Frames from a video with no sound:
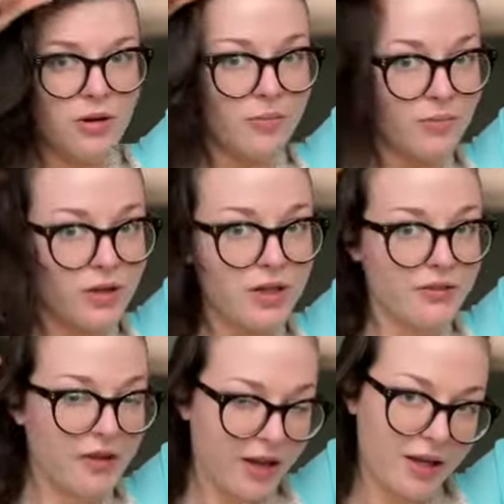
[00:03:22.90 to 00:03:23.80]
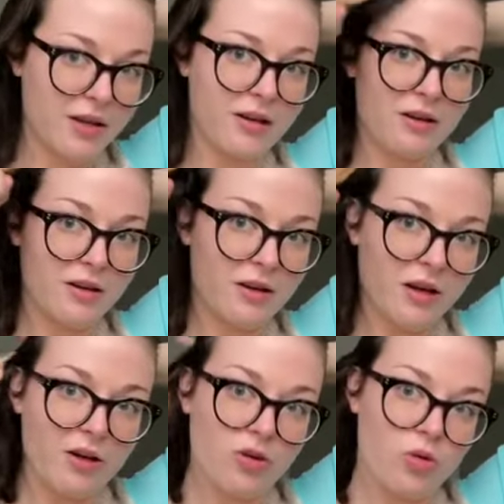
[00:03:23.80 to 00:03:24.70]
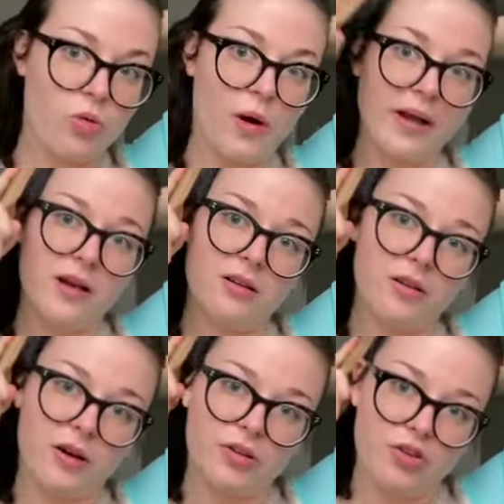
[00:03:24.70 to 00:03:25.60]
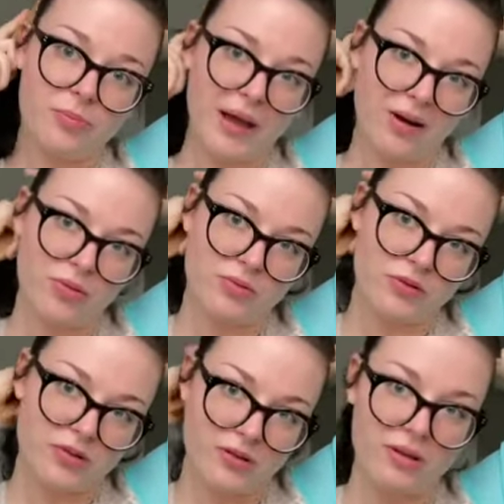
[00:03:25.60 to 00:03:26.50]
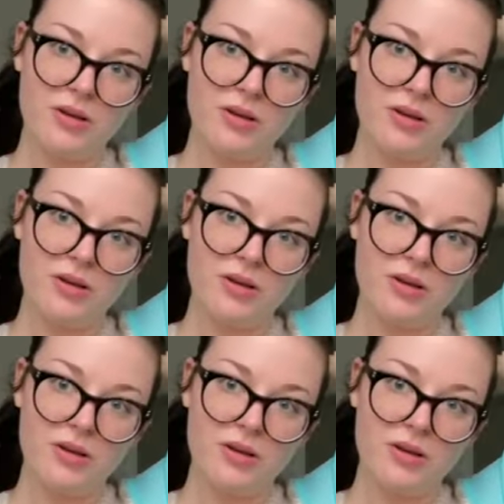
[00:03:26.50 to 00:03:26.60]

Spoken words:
I'm gonna take quite a large amount